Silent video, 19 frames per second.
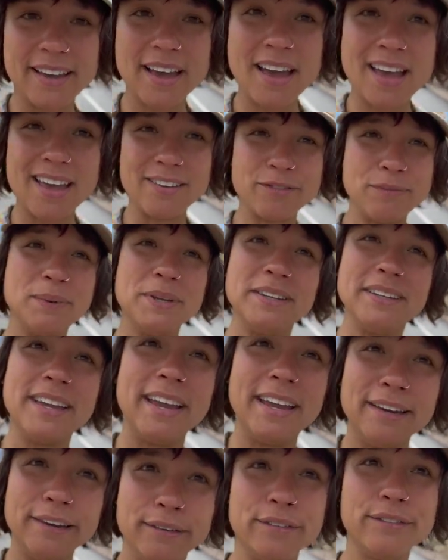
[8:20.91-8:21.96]
I've been
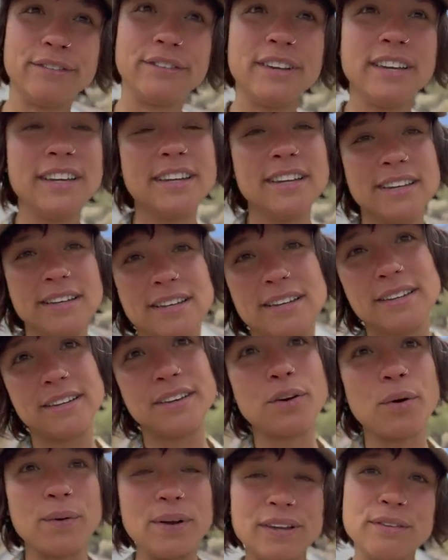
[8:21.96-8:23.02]
kind of
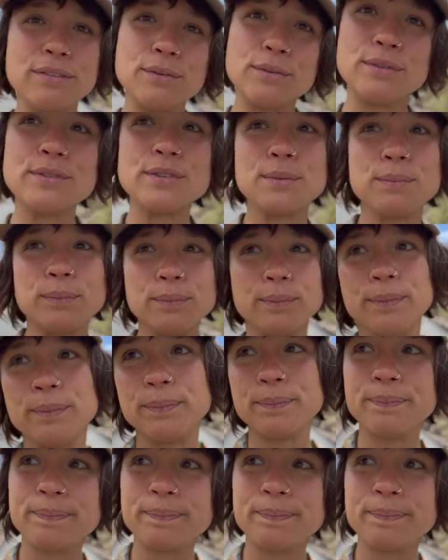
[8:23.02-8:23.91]
going through some